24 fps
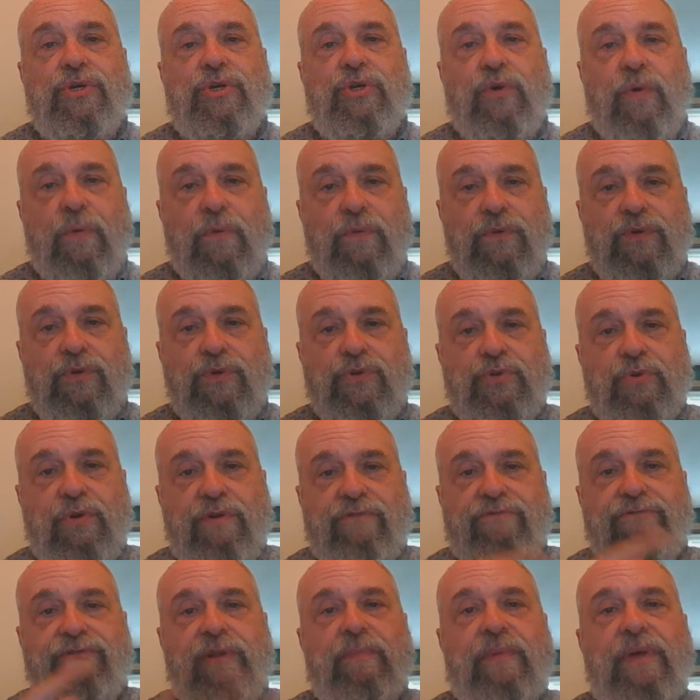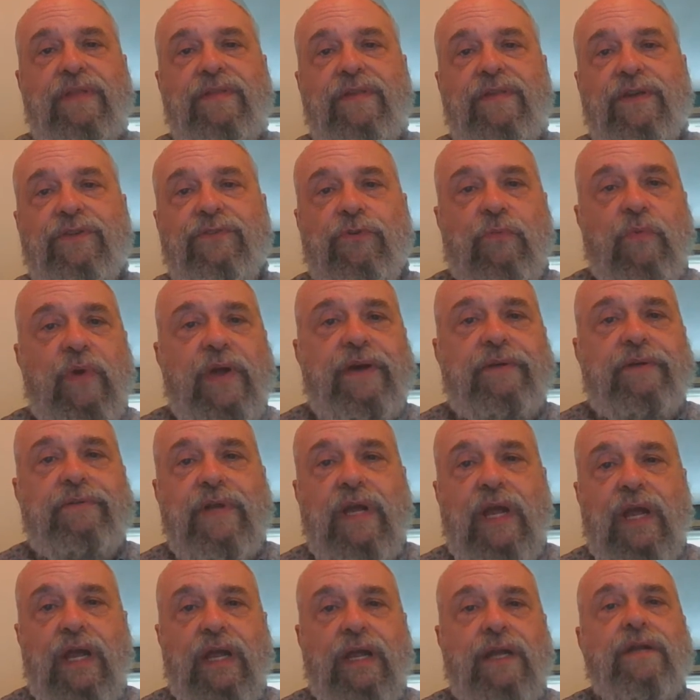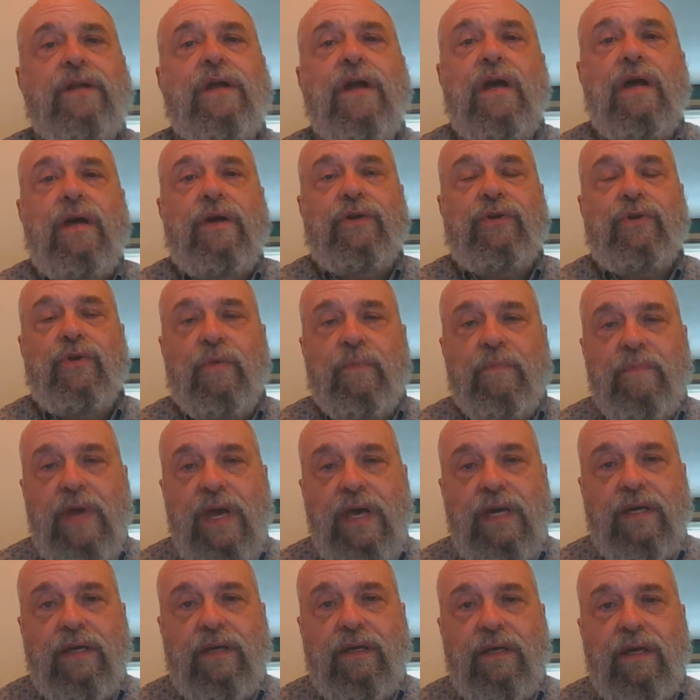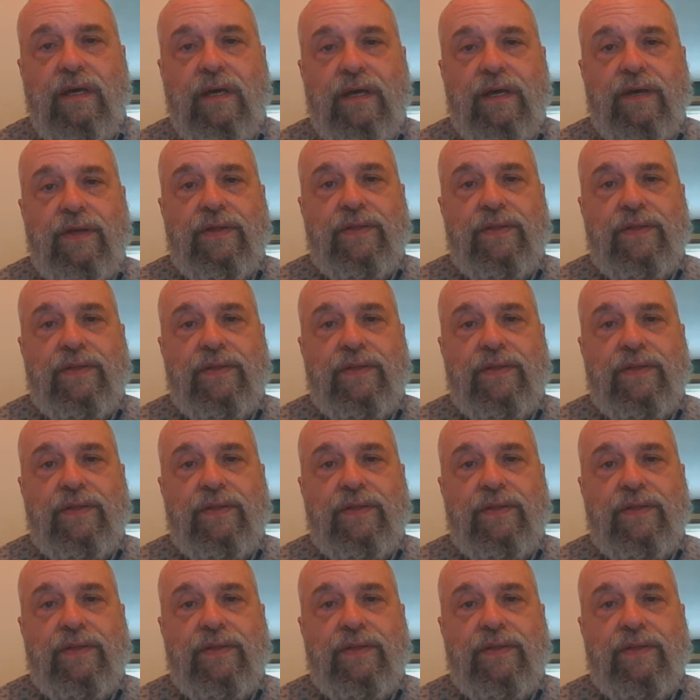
you're sort of flipping things around and you're making